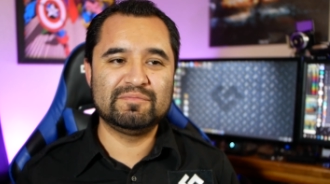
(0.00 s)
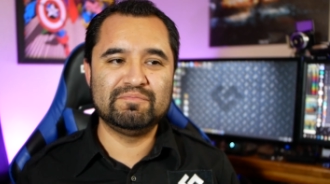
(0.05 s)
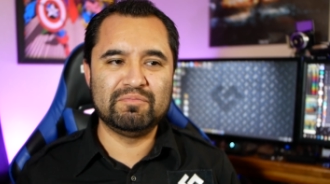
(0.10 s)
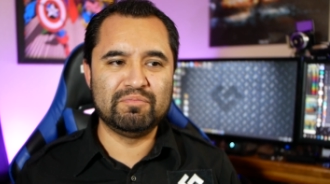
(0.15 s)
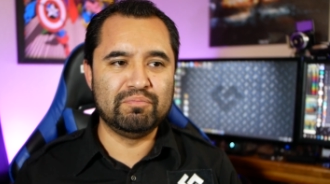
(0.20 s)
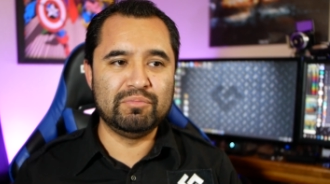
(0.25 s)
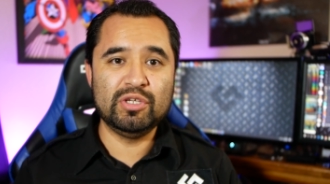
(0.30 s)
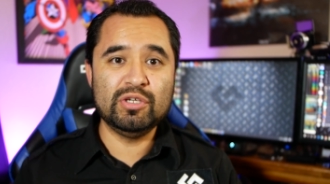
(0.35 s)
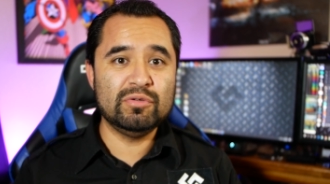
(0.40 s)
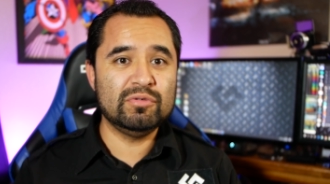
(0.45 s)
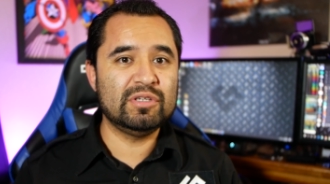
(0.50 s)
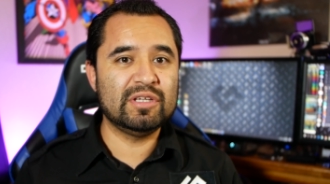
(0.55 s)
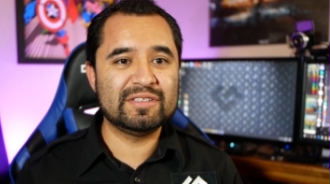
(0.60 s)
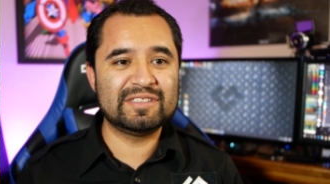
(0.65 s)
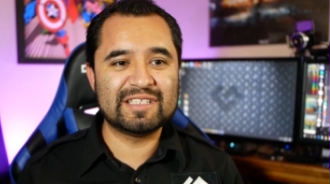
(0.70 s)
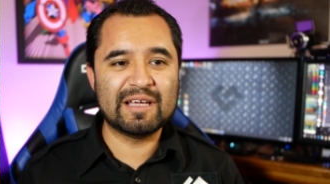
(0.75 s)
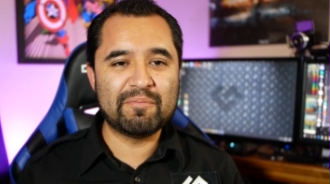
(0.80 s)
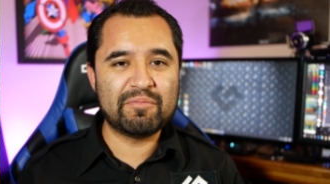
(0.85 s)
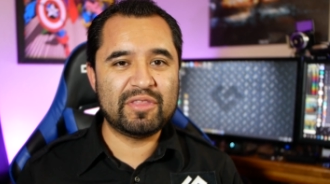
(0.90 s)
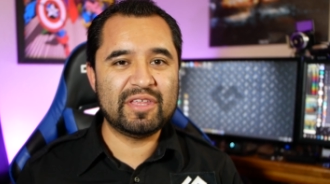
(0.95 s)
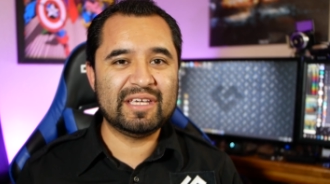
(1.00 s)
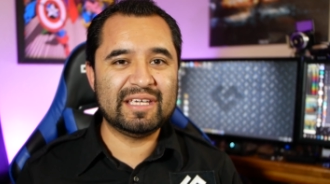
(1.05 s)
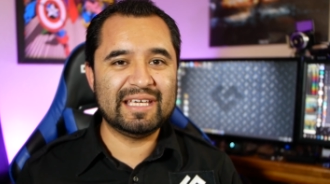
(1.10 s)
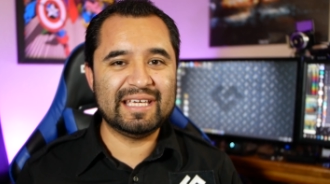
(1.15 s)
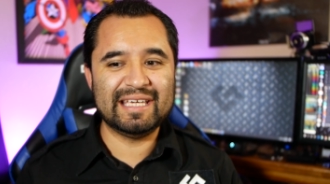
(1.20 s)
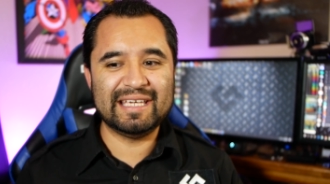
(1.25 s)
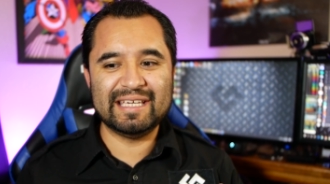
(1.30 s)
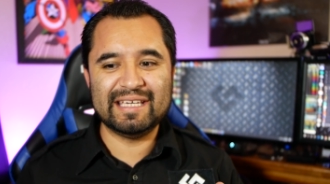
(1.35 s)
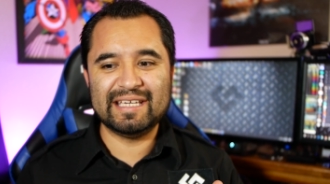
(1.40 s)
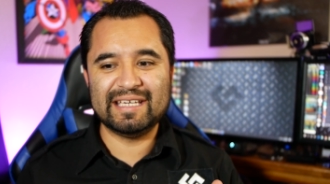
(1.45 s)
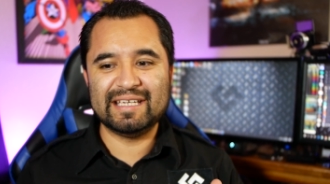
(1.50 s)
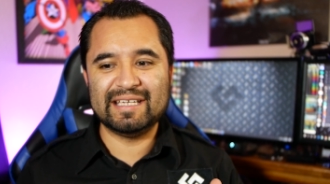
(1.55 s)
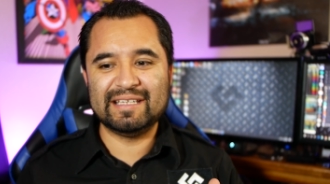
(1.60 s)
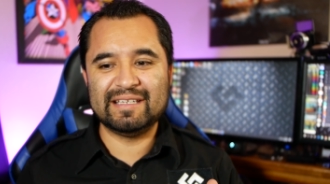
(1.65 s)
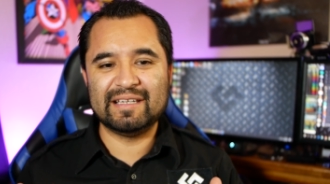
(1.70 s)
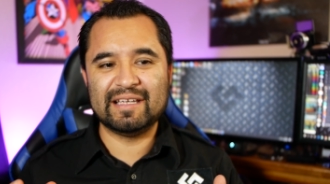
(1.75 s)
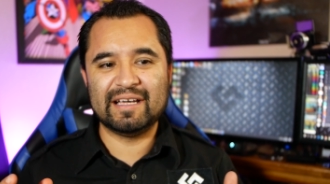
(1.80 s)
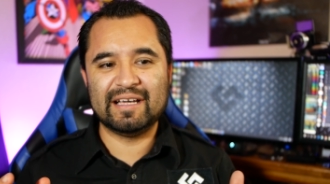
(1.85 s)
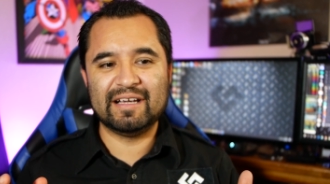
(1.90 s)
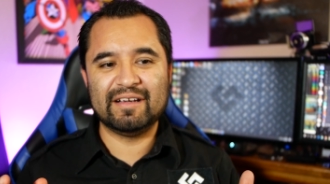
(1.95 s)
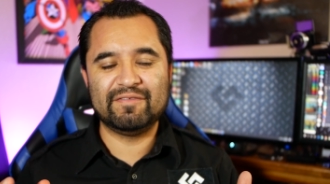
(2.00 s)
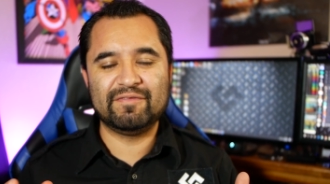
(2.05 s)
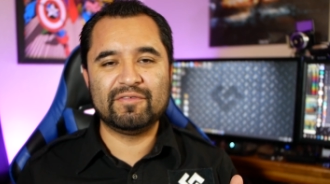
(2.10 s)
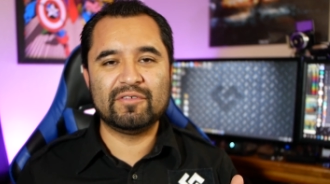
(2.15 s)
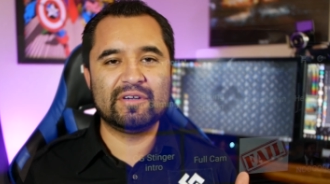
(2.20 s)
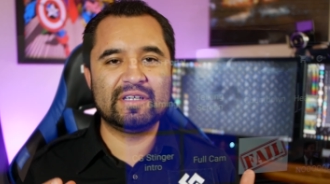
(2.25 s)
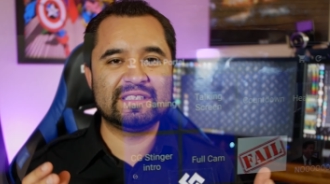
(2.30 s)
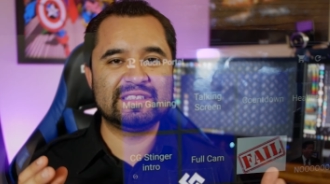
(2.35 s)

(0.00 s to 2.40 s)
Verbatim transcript: mute something in, for